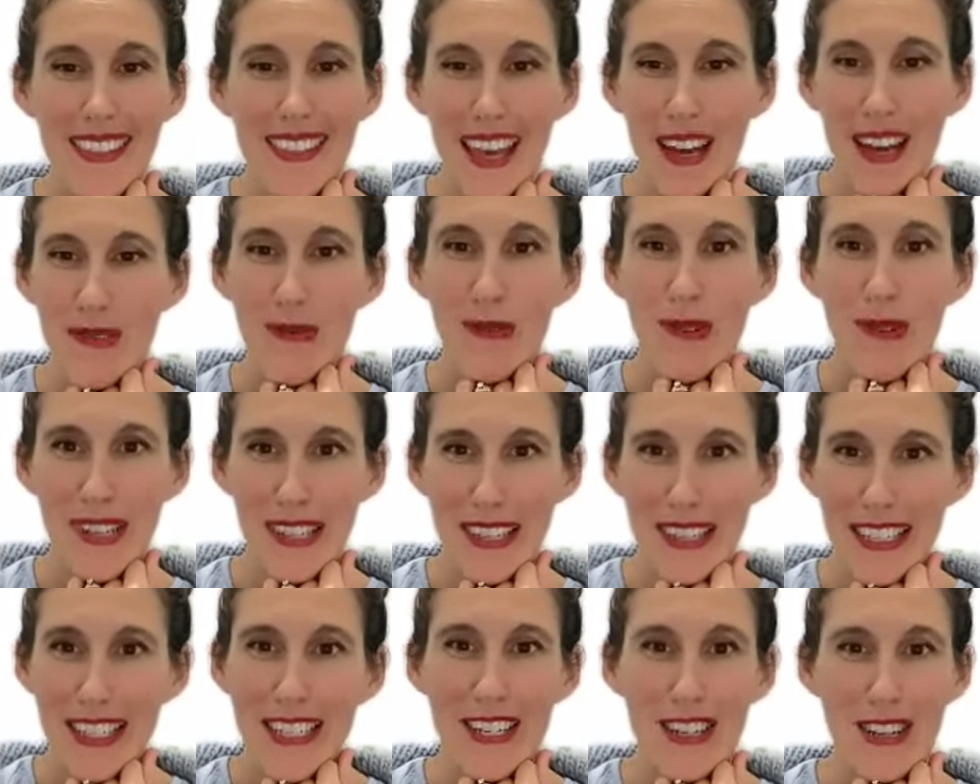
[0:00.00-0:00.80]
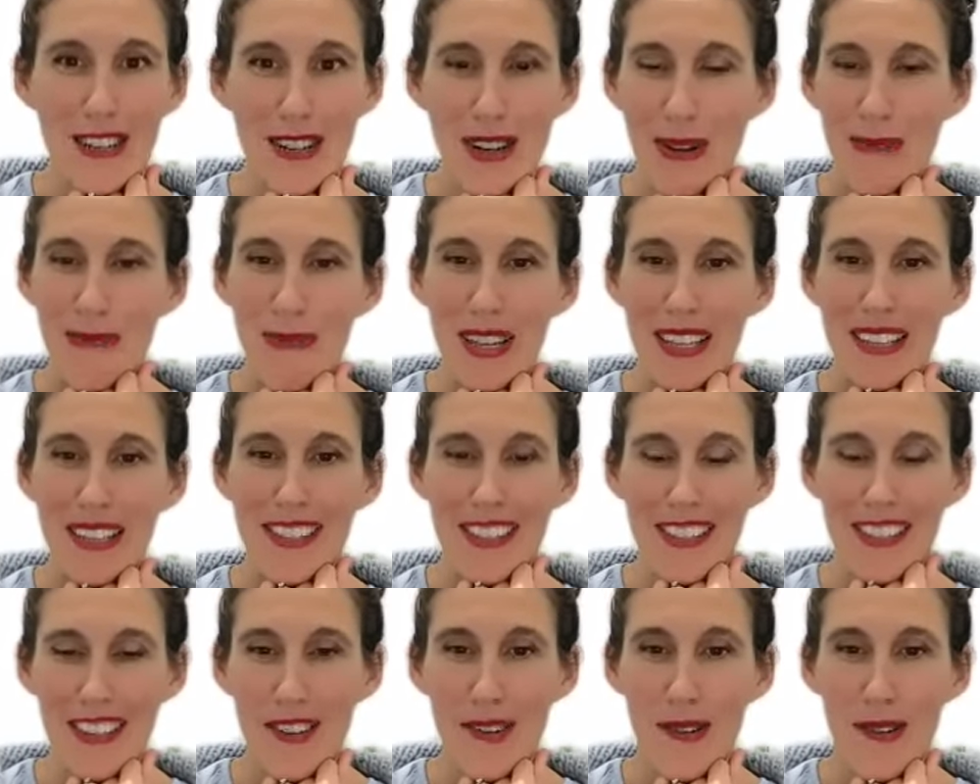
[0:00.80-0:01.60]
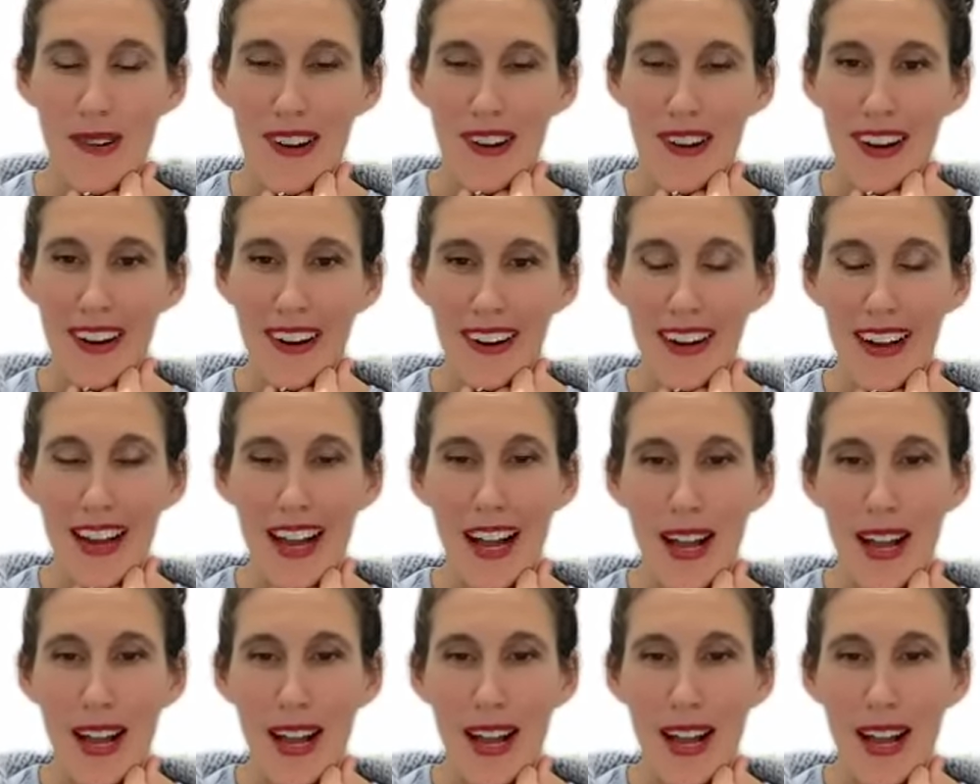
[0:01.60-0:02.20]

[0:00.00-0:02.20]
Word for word: that really determines your